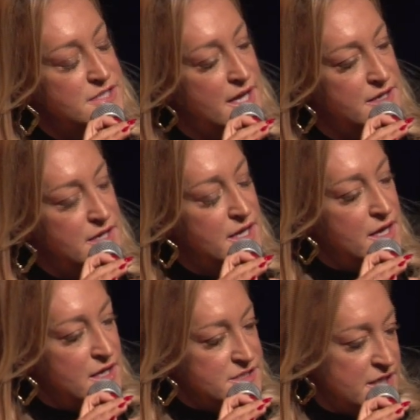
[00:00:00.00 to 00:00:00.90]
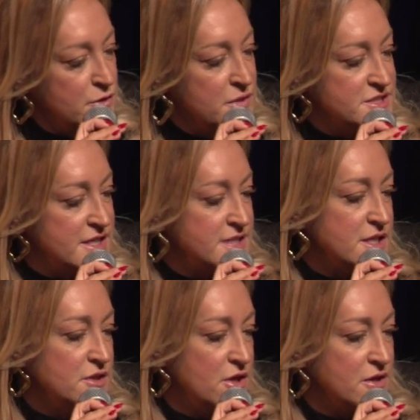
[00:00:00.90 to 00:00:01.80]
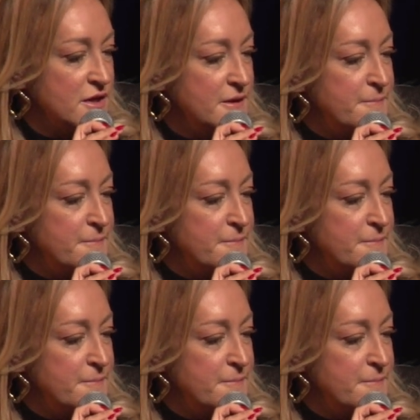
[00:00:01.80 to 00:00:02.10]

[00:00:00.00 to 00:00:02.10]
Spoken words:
And Sandy Wheel says, look,